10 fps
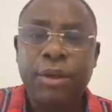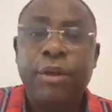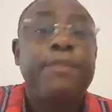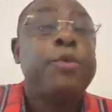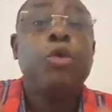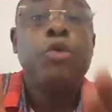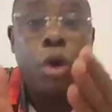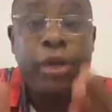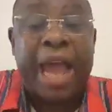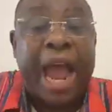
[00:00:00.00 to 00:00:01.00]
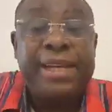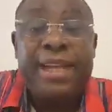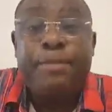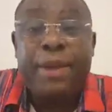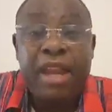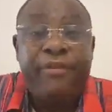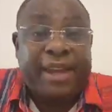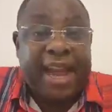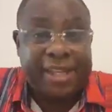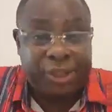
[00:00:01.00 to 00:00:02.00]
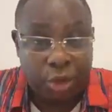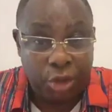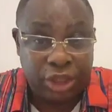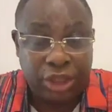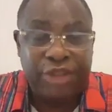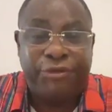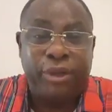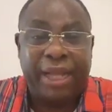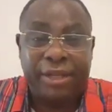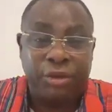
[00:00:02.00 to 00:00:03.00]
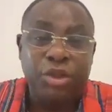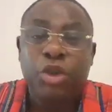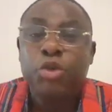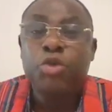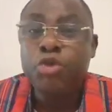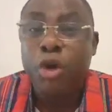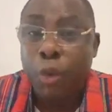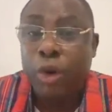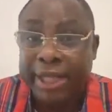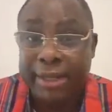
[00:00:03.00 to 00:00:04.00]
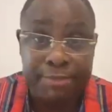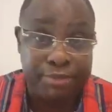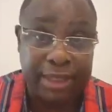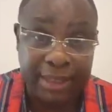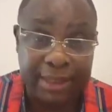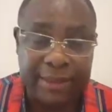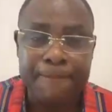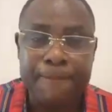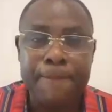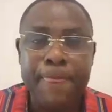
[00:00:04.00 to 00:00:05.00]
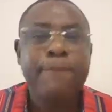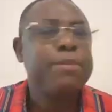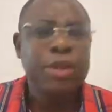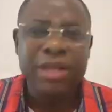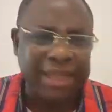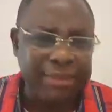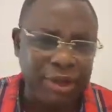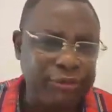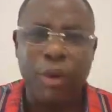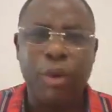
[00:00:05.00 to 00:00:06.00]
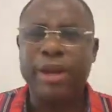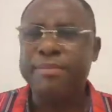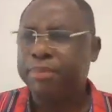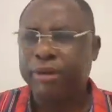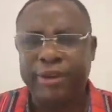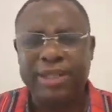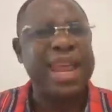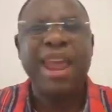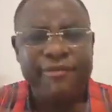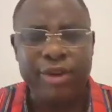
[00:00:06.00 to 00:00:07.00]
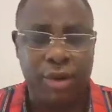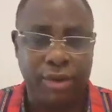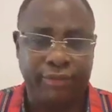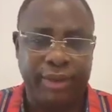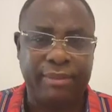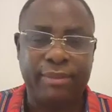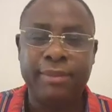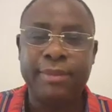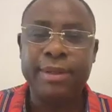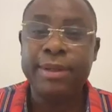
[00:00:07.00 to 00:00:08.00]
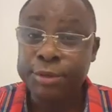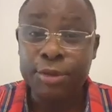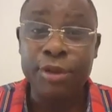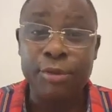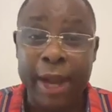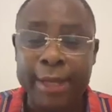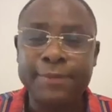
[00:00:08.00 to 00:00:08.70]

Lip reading: They believe in ideology, they follow that ideology. You know what they represent. The same thing for Warren Buffett, every one of them. Do you know why?